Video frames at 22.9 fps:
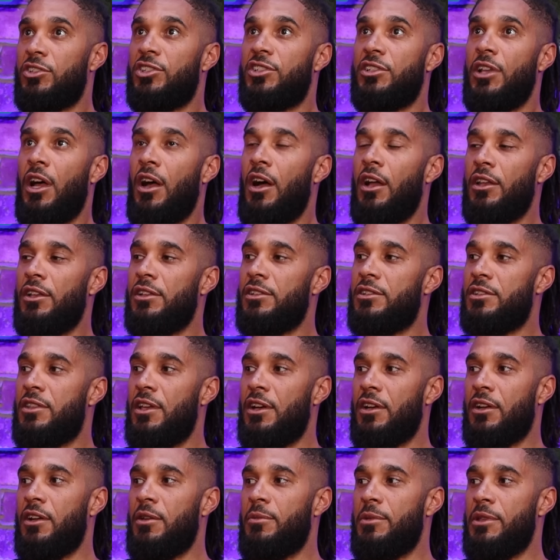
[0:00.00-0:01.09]
young starlets
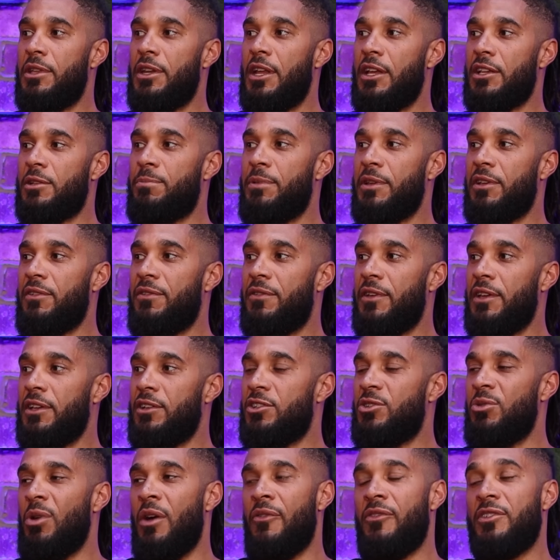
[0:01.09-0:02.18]
that are going to be the next big
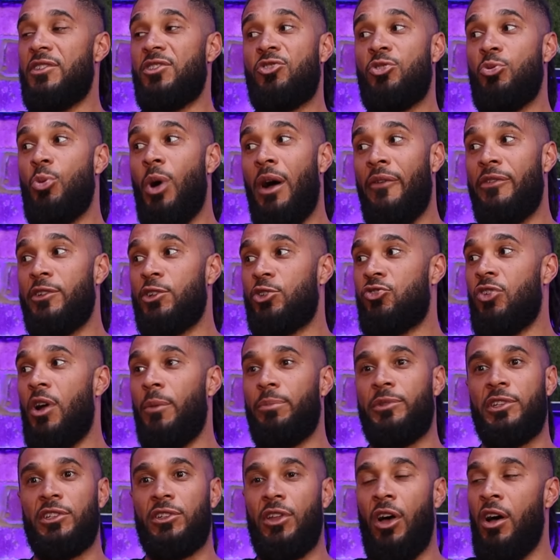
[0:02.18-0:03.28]
thing? Because you haven't you haven't
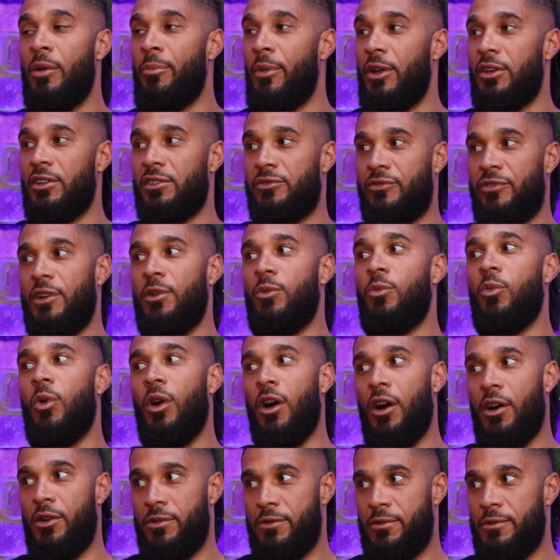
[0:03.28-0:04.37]
dropped a dime on us for a
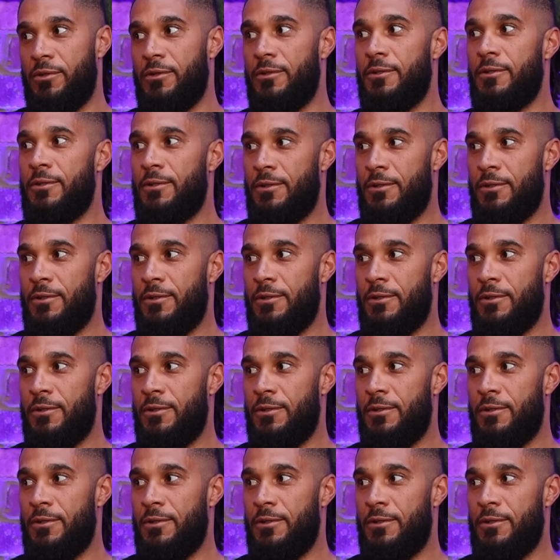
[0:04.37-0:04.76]
while.